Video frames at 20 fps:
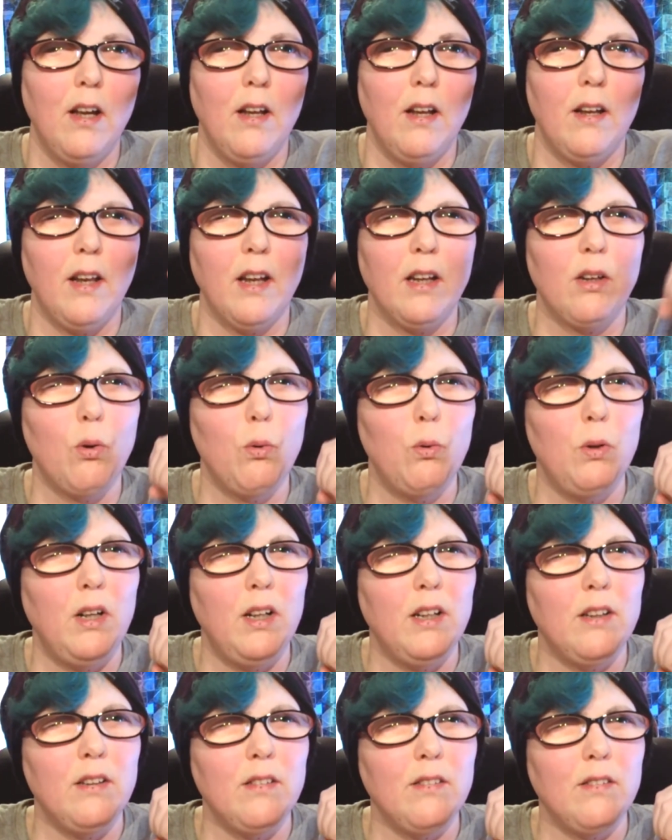they call
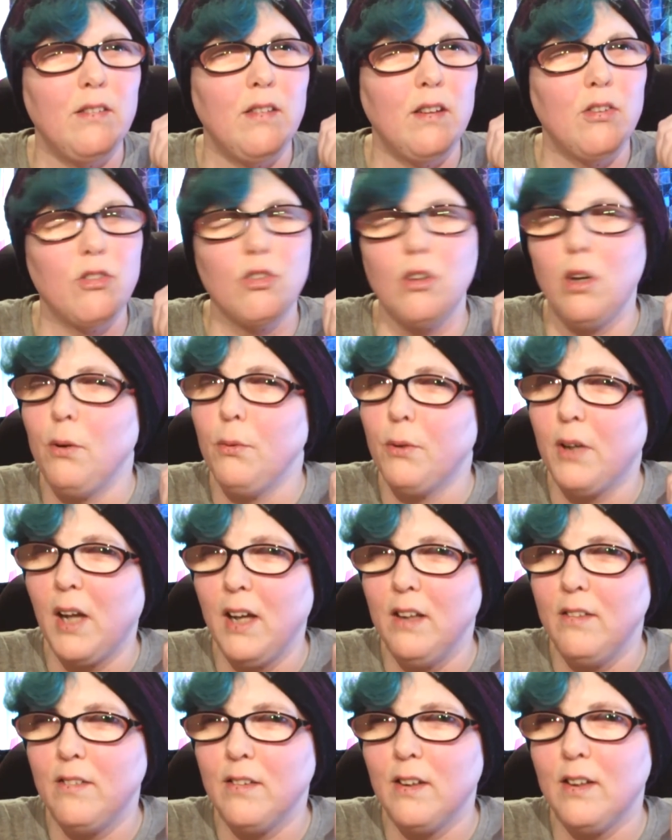it
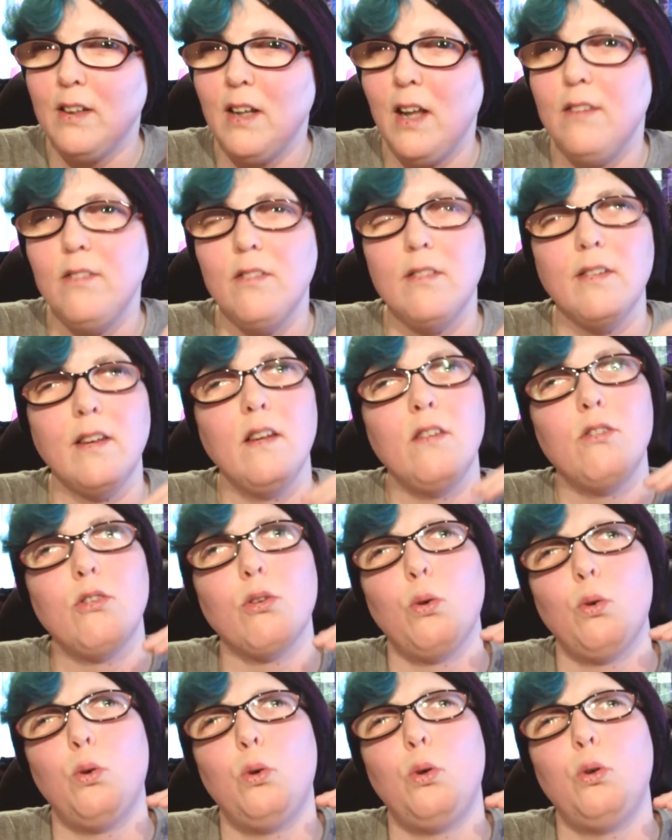dislocated
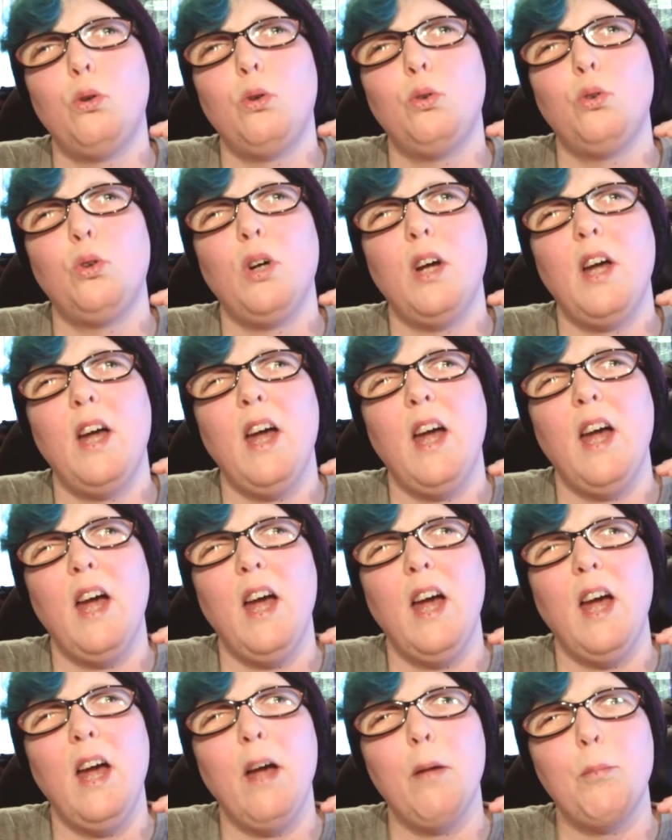lenses or
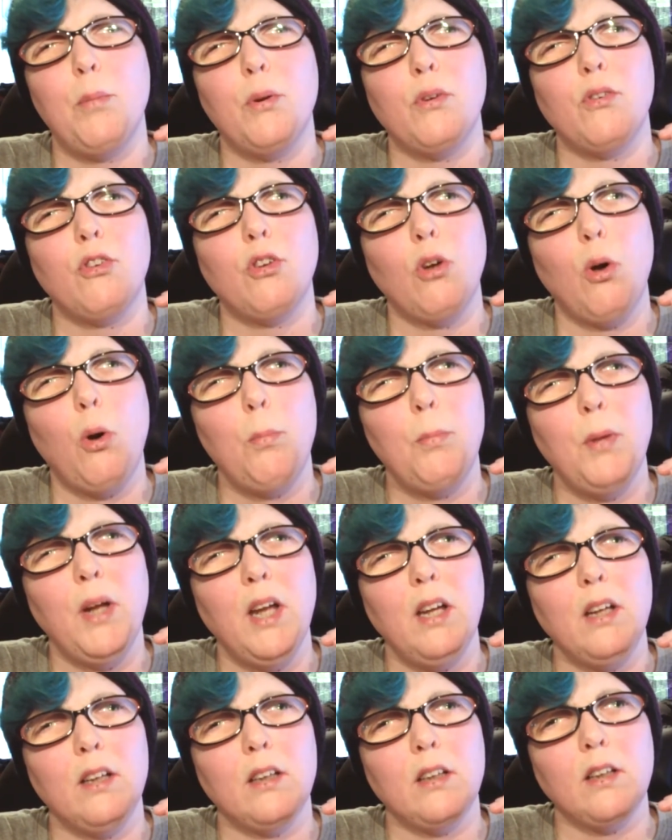
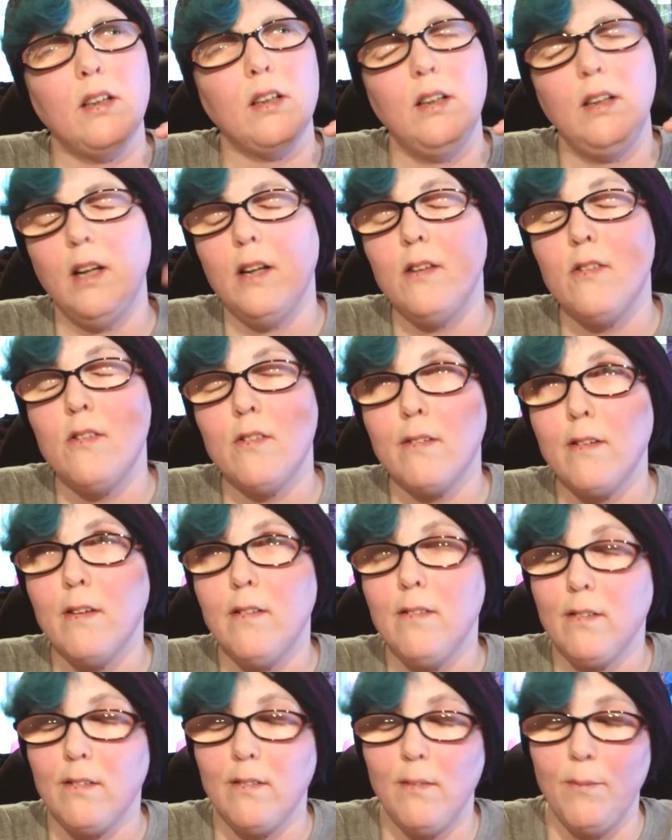ectopic
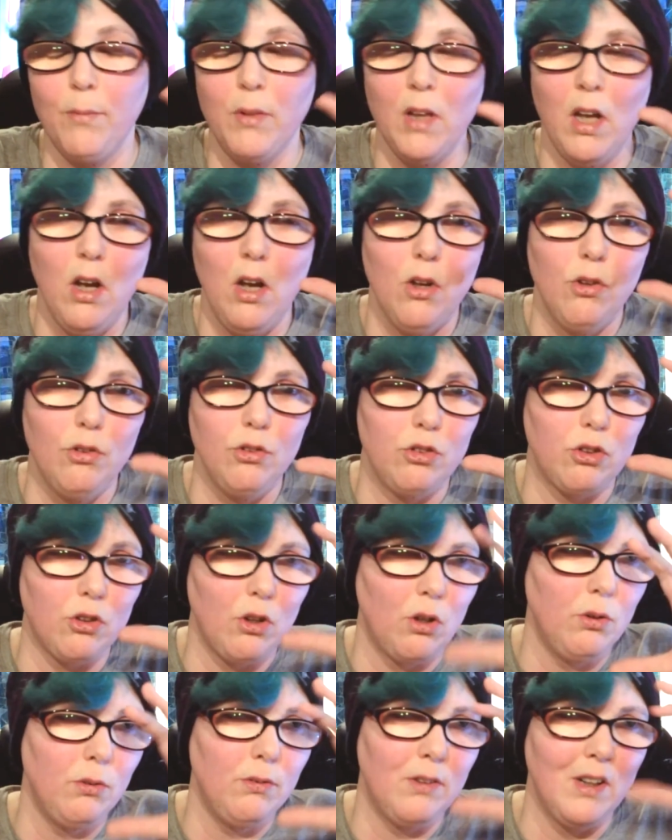lenses.
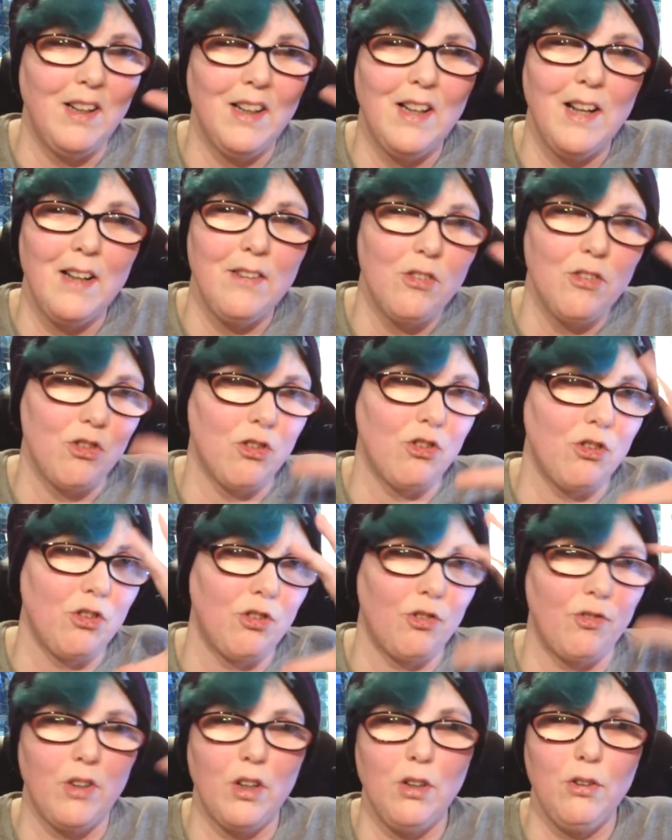So the lens
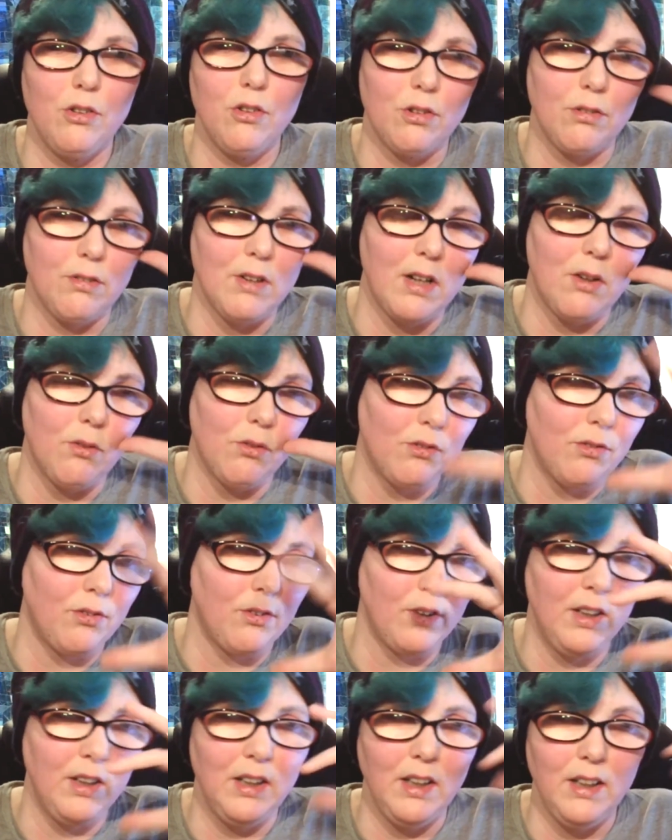just floats around
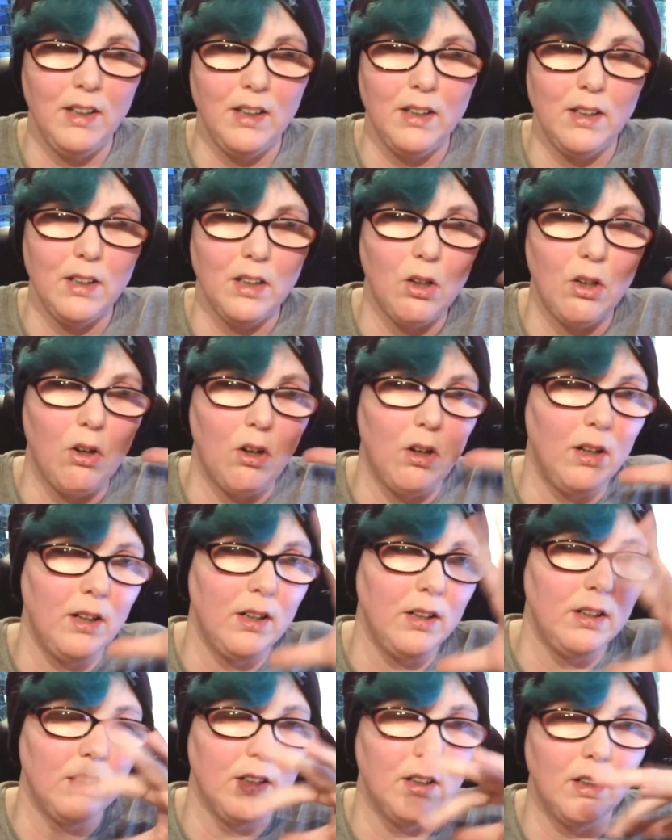freely in the
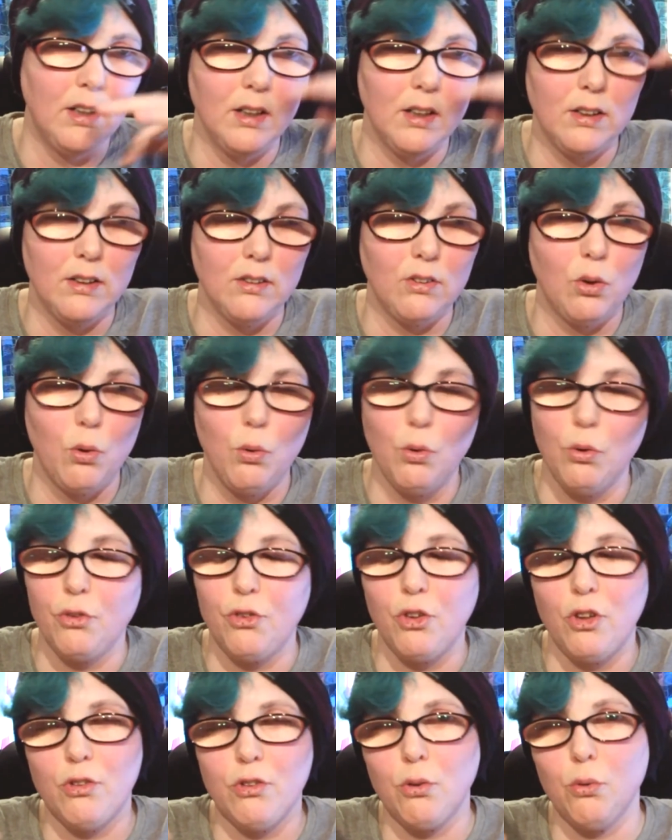eye and
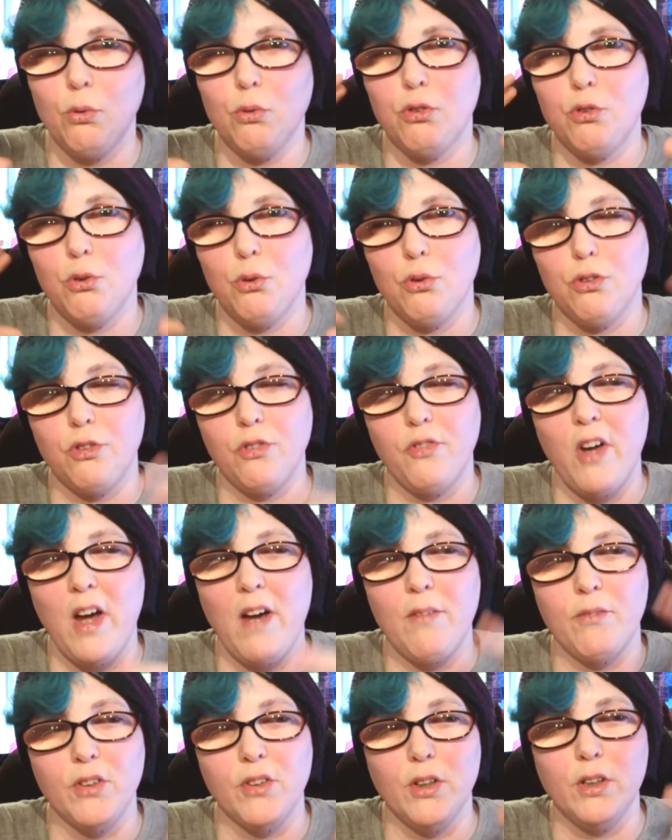causes all sorts of
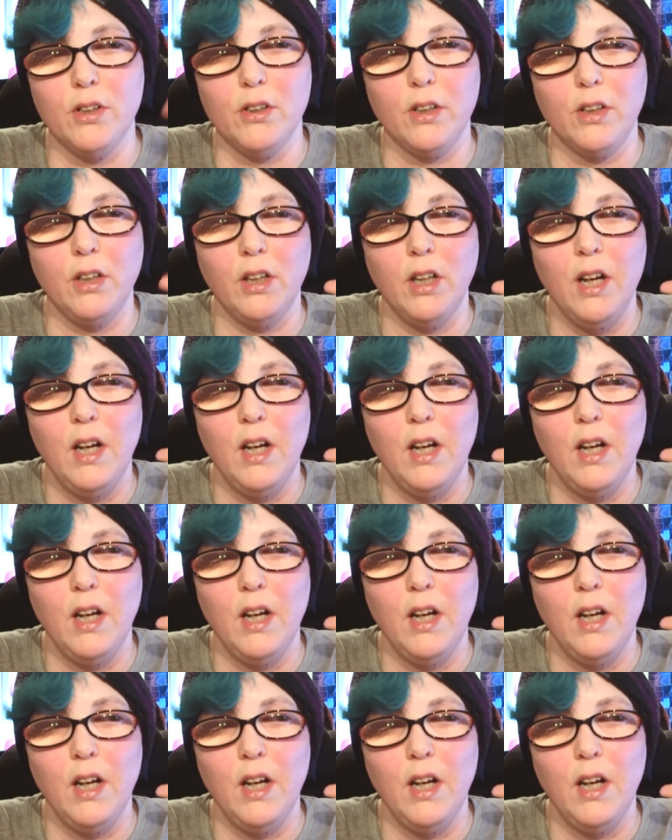havoc.